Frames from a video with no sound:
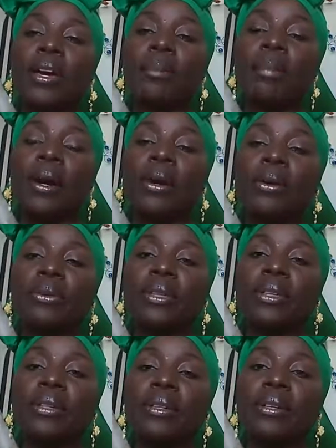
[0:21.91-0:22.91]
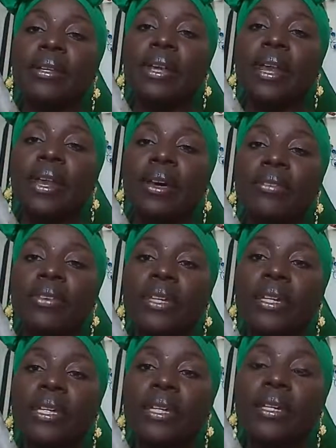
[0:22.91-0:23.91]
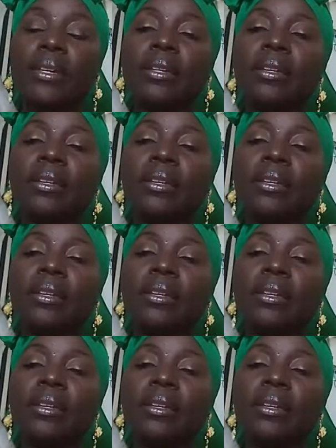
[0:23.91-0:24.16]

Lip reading: about loving